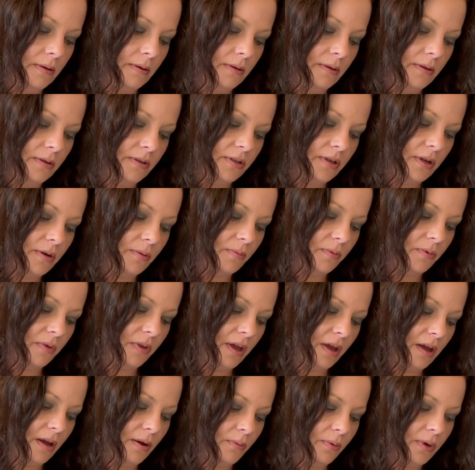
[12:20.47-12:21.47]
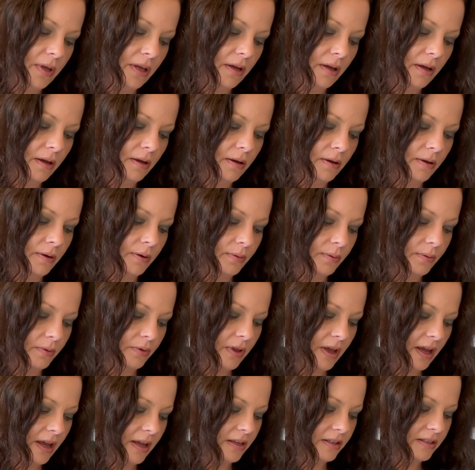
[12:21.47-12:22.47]
So there we go.
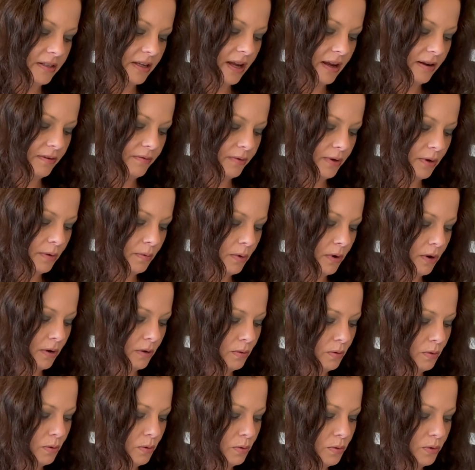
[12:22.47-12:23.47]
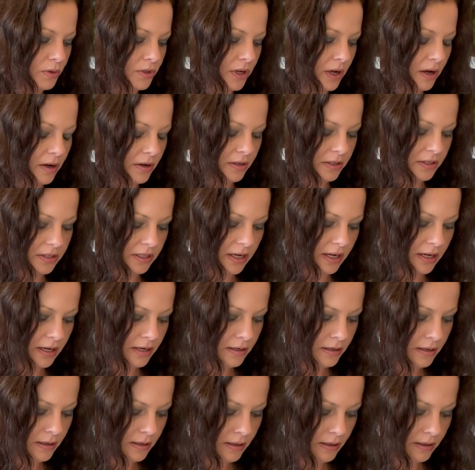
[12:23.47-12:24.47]
That is everyone all tucked in.